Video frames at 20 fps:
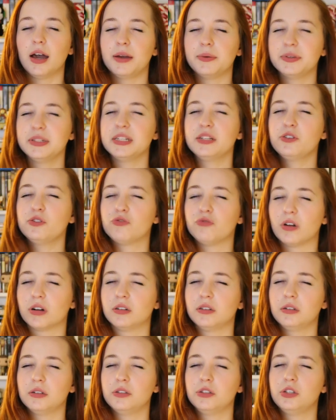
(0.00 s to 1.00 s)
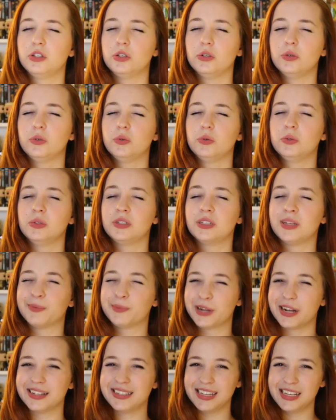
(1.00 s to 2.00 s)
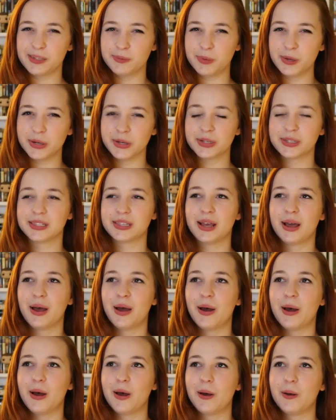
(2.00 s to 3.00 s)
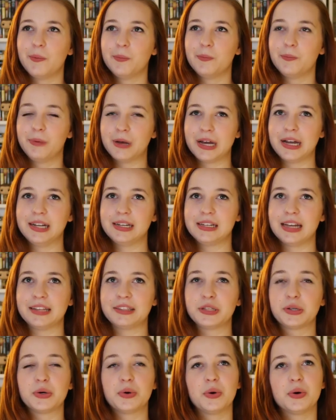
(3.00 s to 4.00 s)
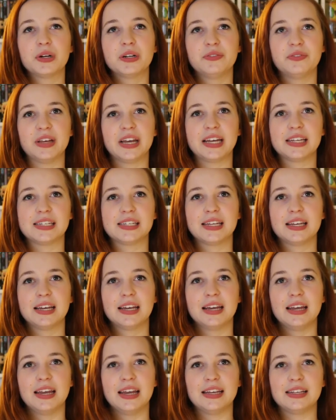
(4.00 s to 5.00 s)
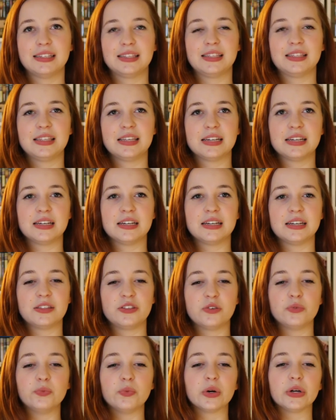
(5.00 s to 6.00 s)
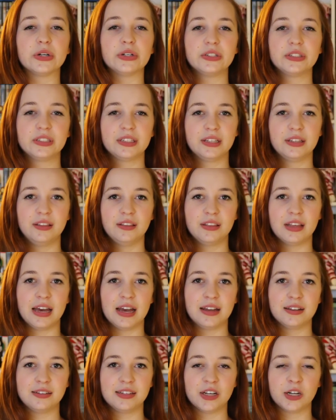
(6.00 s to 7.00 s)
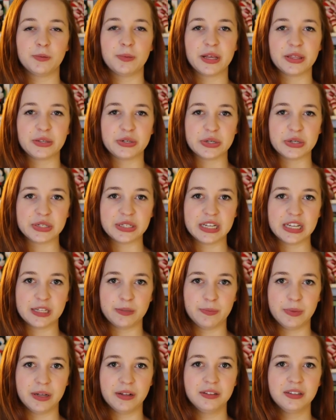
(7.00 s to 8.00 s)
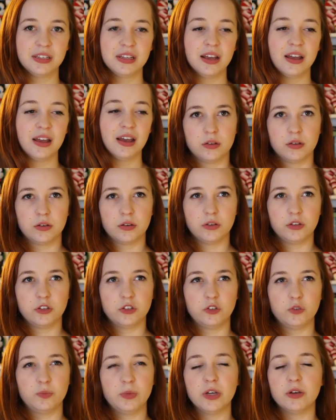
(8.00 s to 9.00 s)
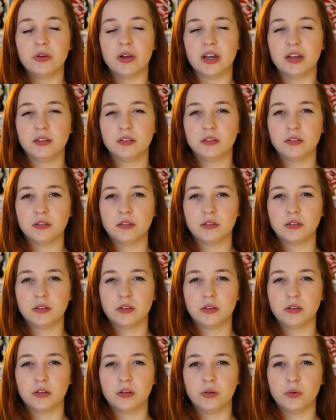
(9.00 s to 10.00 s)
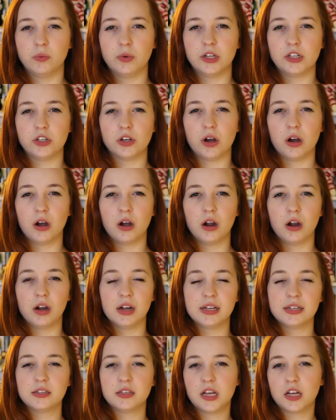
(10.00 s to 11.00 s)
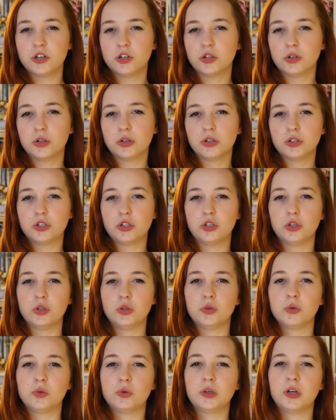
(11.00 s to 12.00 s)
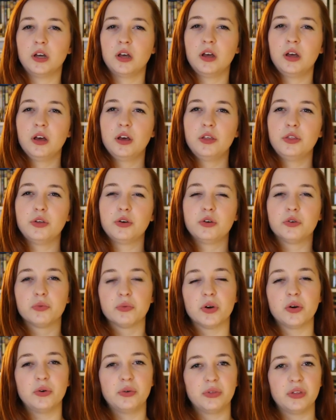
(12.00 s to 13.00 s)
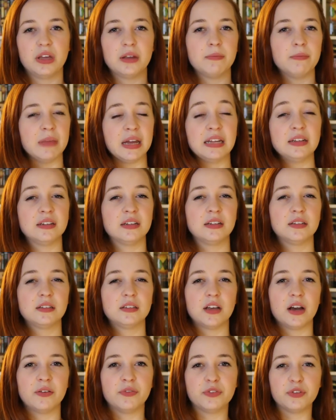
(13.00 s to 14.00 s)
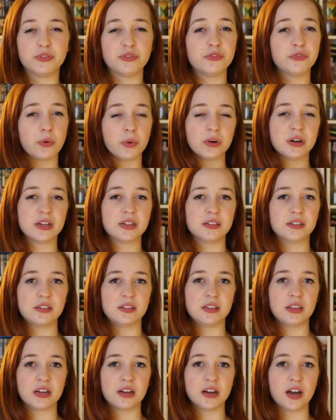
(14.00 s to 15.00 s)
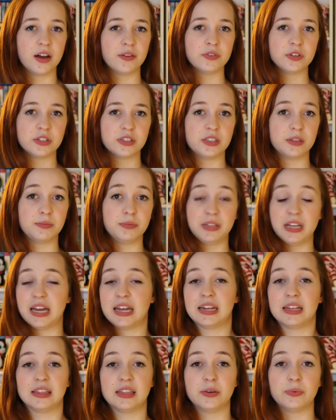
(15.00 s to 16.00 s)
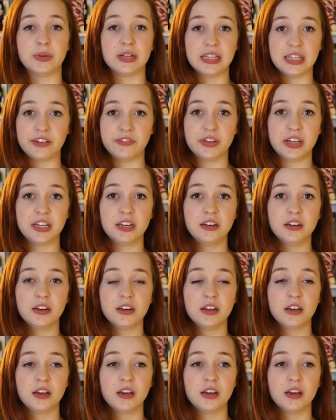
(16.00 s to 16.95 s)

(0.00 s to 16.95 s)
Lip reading: I really struggle to summarize these books, but at the core of it is the world that Sarah Beth Durst has built. Spirits, which are essential to the growth and maintenance of the forest that covers the planet that we live in,